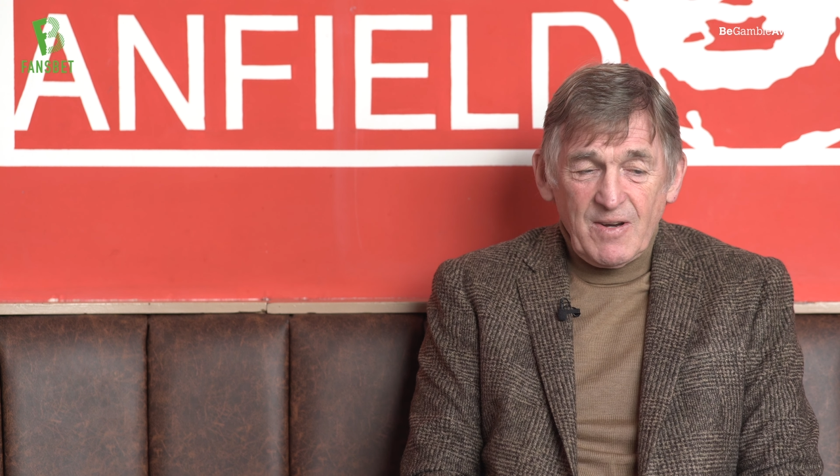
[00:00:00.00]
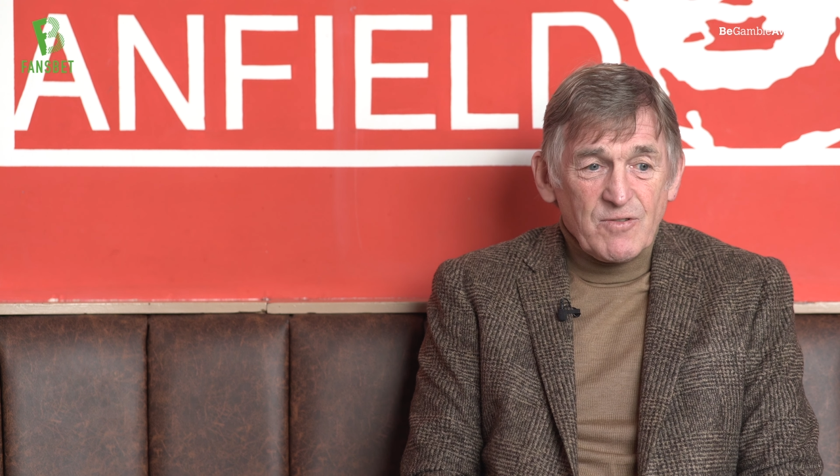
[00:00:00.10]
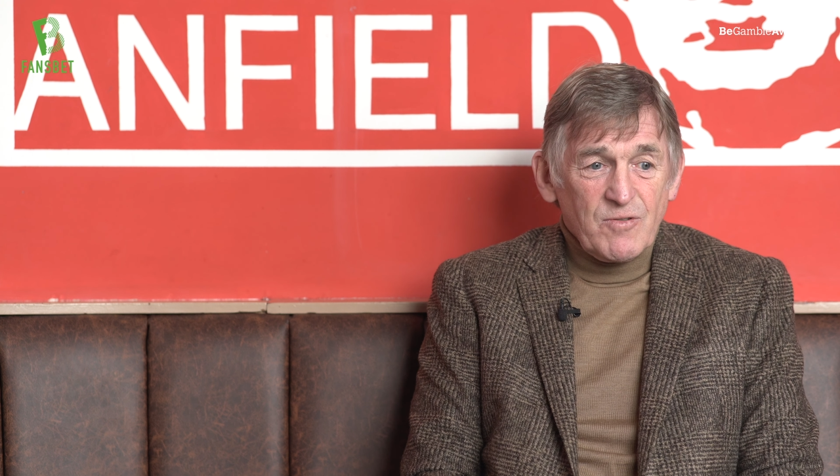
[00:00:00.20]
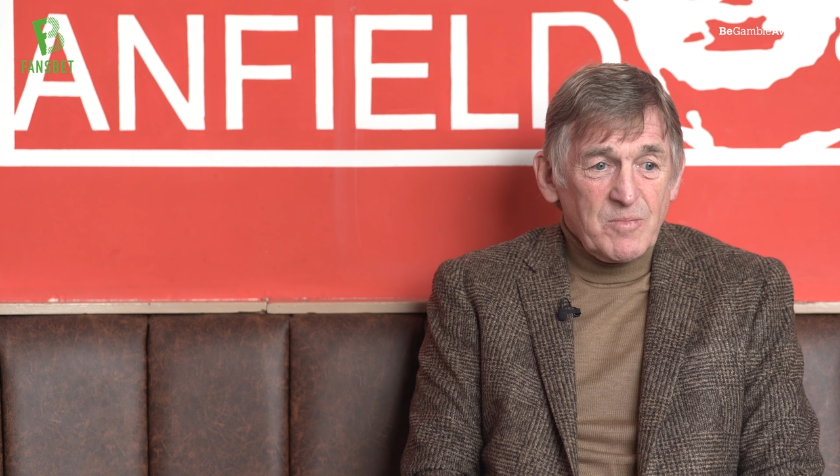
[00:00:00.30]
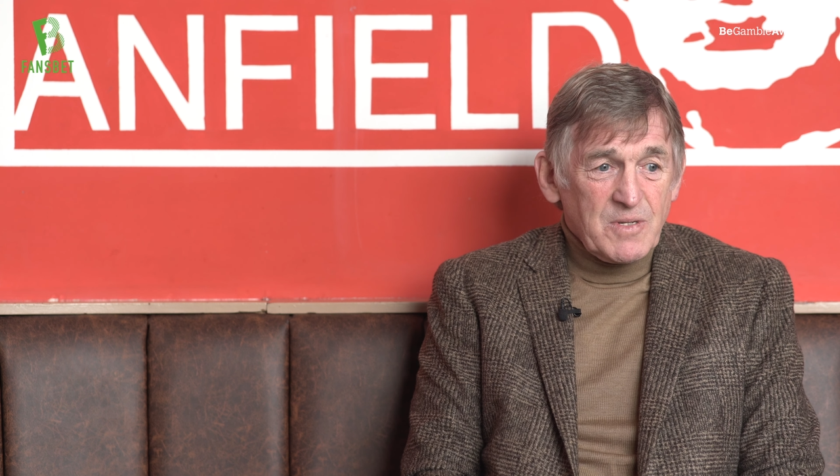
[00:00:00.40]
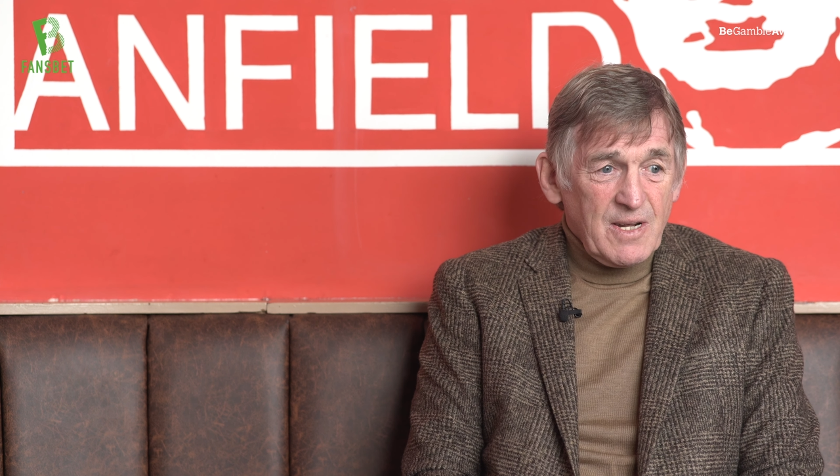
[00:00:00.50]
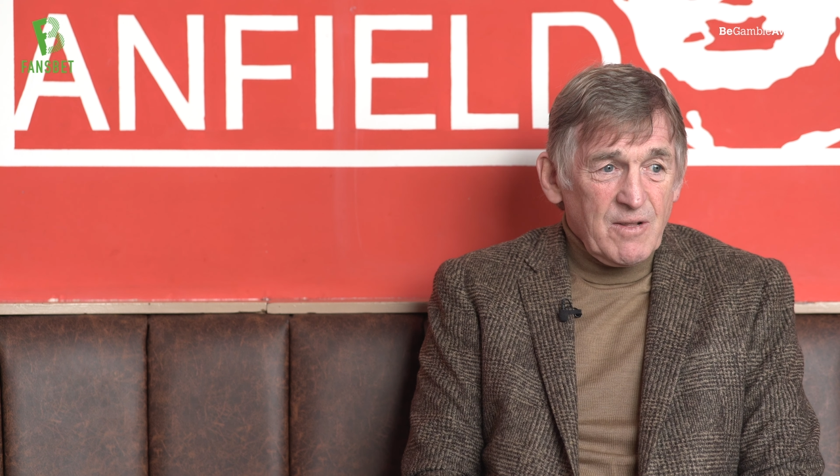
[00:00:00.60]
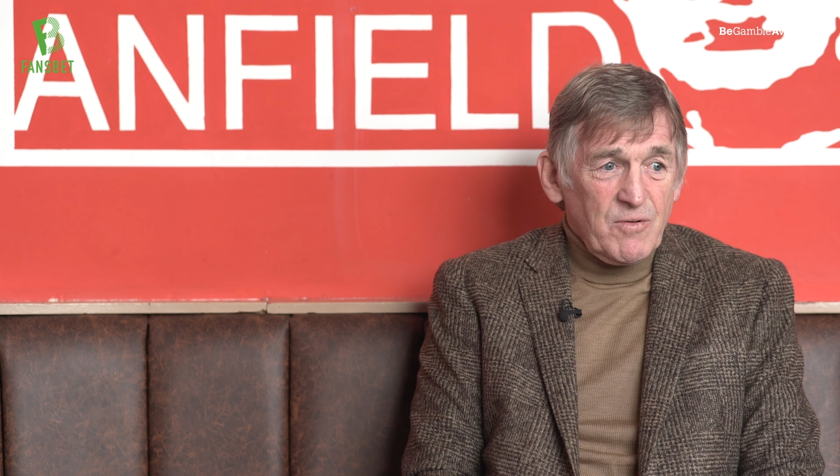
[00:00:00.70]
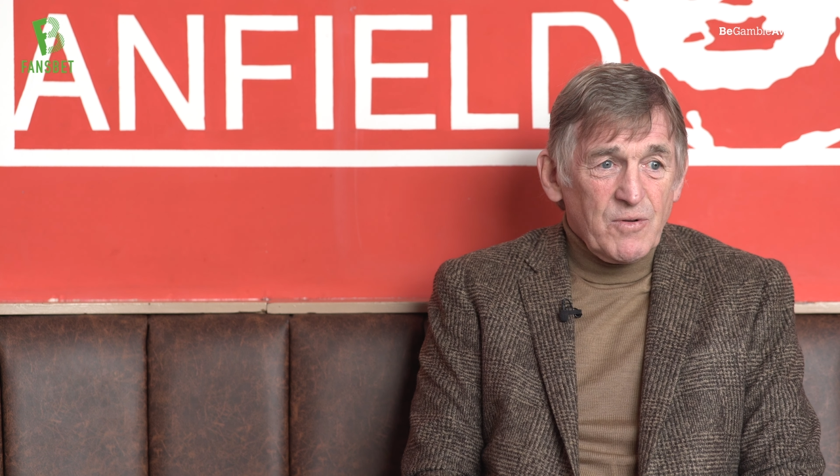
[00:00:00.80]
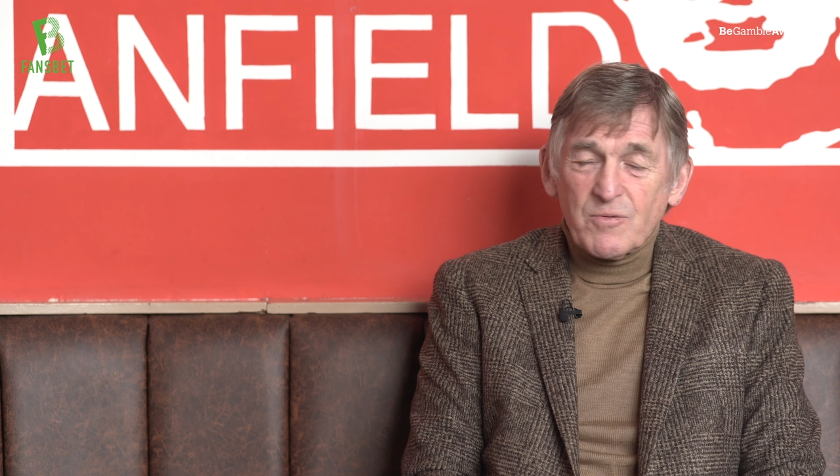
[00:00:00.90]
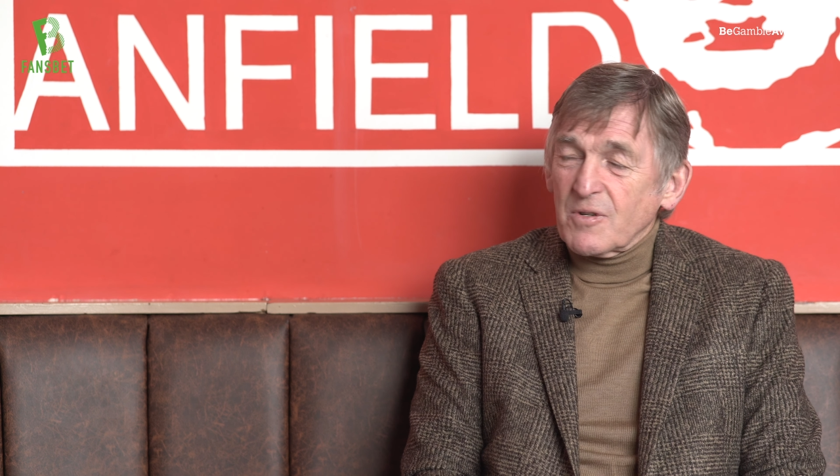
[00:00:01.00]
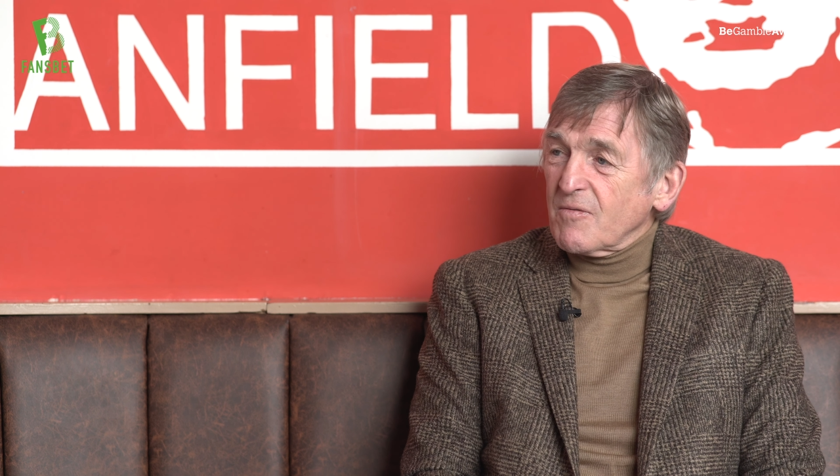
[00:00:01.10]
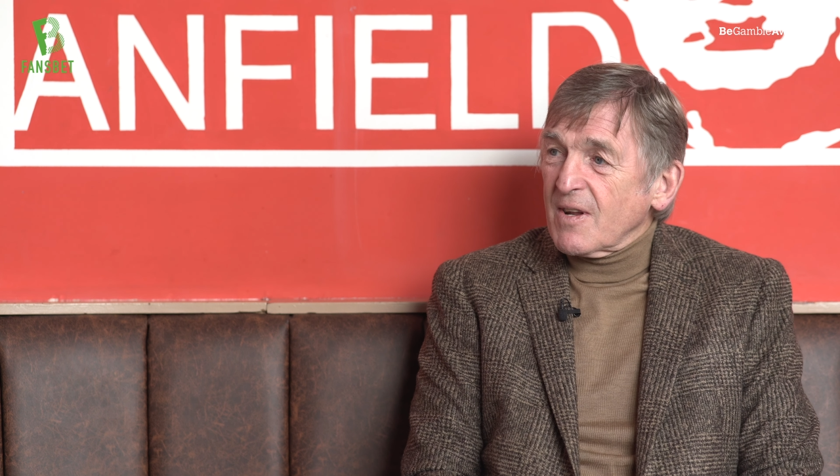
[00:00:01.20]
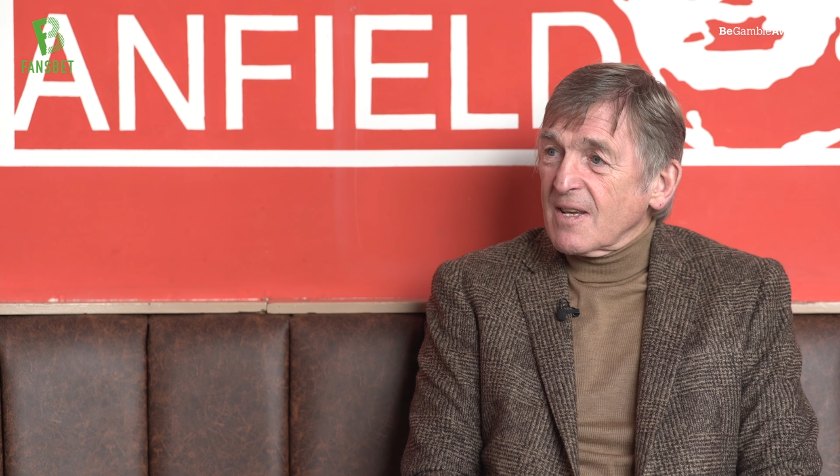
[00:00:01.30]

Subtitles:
dressing room set the rules and